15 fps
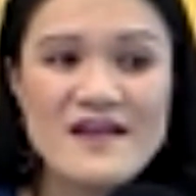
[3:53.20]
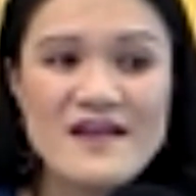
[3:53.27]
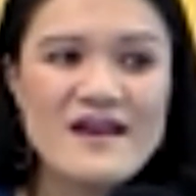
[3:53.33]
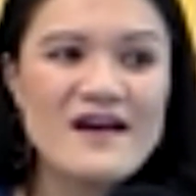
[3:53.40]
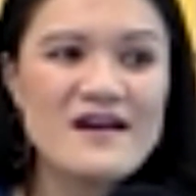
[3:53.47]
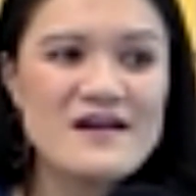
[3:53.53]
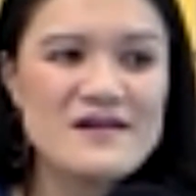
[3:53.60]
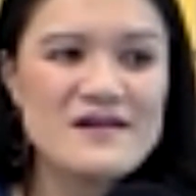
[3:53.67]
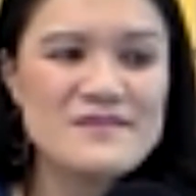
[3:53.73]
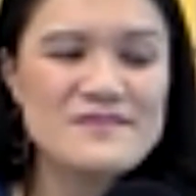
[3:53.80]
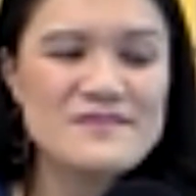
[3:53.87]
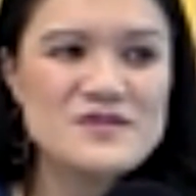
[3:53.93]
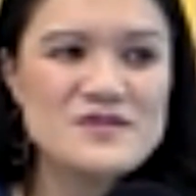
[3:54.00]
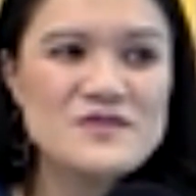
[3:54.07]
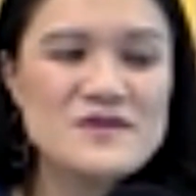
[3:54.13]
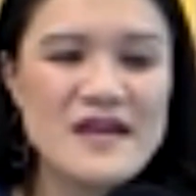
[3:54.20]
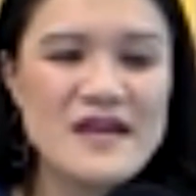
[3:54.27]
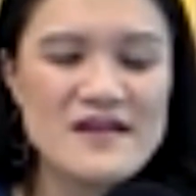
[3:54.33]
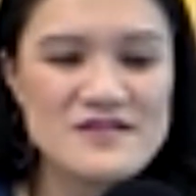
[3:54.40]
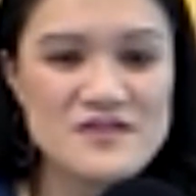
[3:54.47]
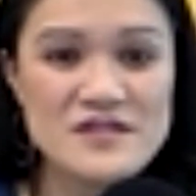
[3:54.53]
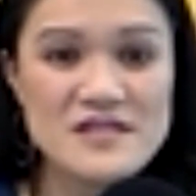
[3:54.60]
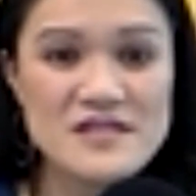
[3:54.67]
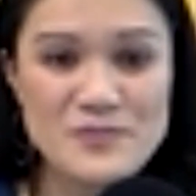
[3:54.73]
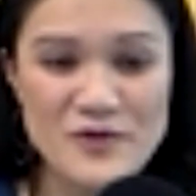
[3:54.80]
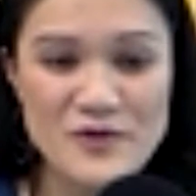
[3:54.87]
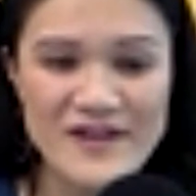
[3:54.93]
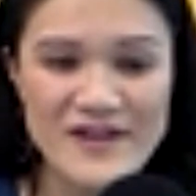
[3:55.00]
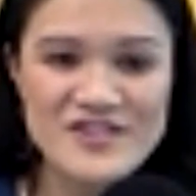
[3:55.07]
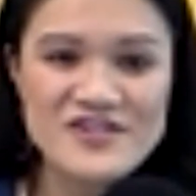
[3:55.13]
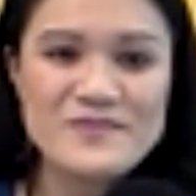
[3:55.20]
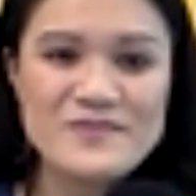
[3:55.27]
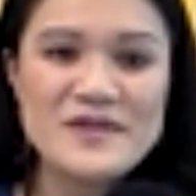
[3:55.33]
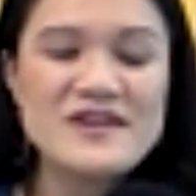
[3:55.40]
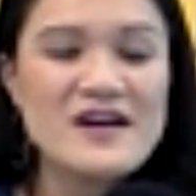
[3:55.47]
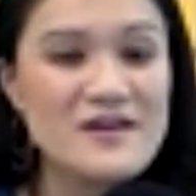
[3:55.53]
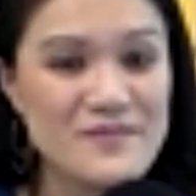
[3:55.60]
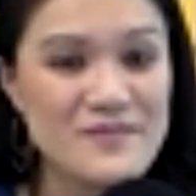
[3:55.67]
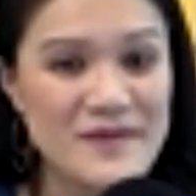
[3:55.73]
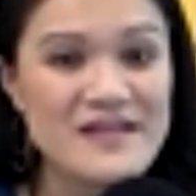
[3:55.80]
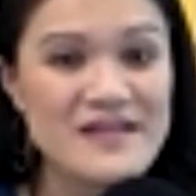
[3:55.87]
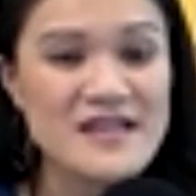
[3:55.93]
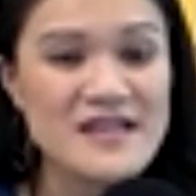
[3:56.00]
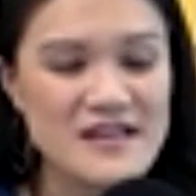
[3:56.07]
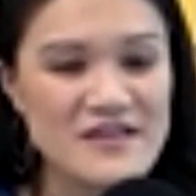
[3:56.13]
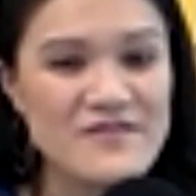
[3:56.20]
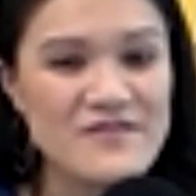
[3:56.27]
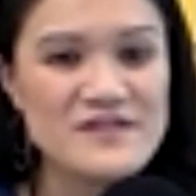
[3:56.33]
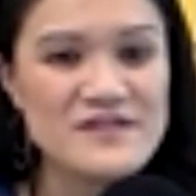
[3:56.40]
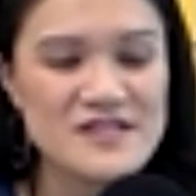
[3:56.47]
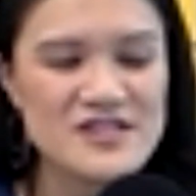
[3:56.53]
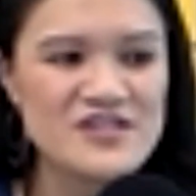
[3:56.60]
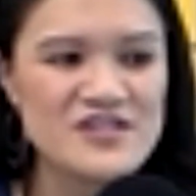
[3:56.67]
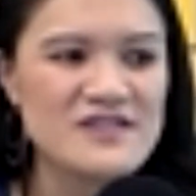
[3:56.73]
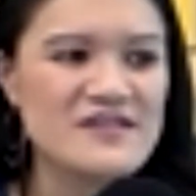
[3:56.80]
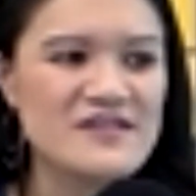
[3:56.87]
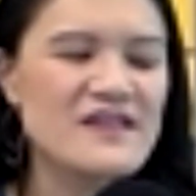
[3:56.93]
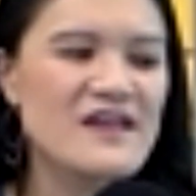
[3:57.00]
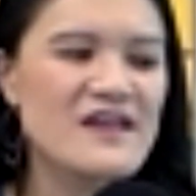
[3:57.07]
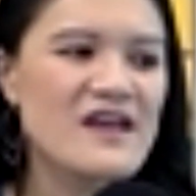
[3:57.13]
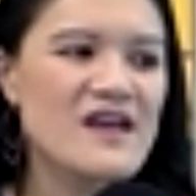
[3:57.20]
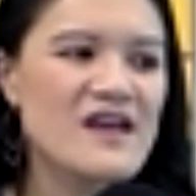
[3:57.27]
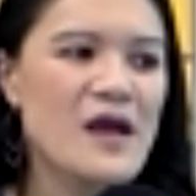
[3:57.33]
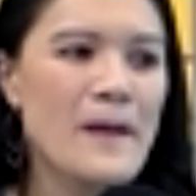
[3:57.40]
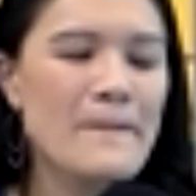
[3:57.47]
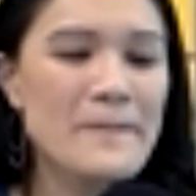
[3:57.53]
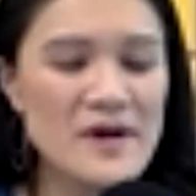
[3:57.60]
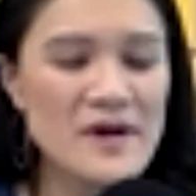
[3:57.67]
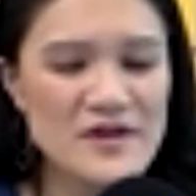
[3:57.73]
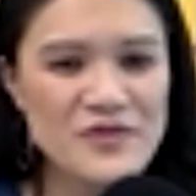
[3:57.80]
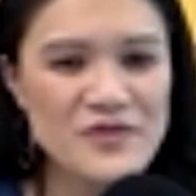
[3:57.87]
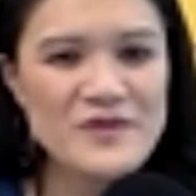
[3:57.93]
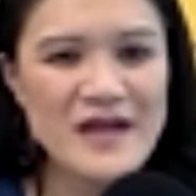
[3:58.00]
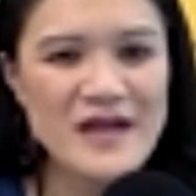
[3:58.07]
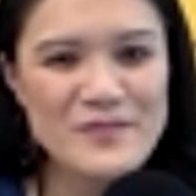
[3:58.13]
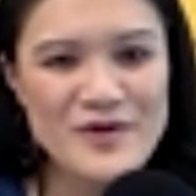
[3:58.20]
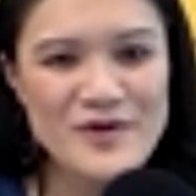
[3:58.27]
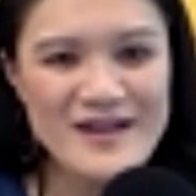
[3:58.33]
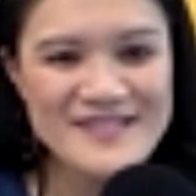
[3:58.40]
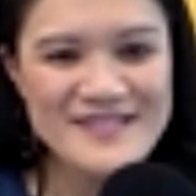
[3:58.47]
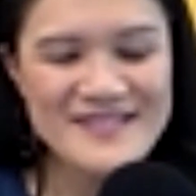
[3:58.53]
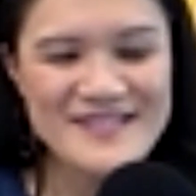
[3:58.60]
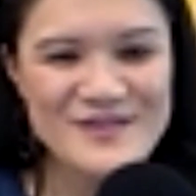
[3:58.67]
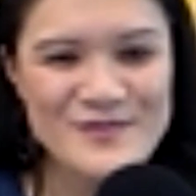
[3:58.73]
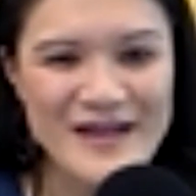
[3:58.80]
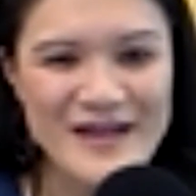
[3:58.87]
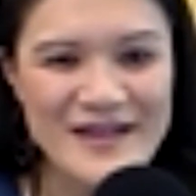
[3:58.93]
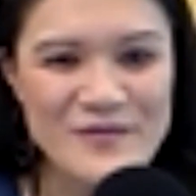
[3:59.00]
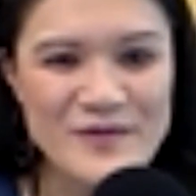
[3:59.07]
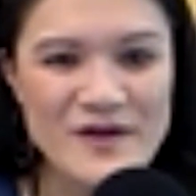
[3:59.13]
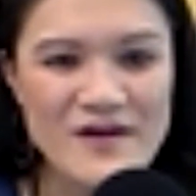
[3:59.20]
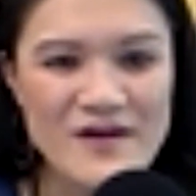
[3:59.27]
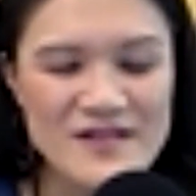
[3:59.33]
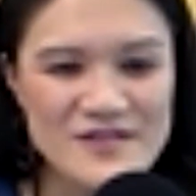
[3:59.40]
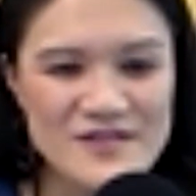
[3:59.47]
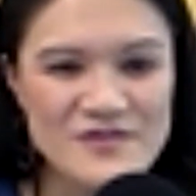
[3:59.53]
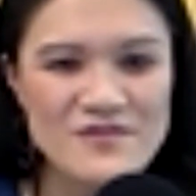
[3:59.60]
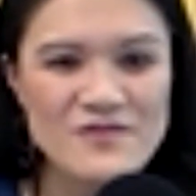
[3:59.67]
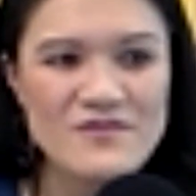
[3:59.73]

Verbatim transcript: um, to get into this profession, become that attending physician. But through that process, right, we also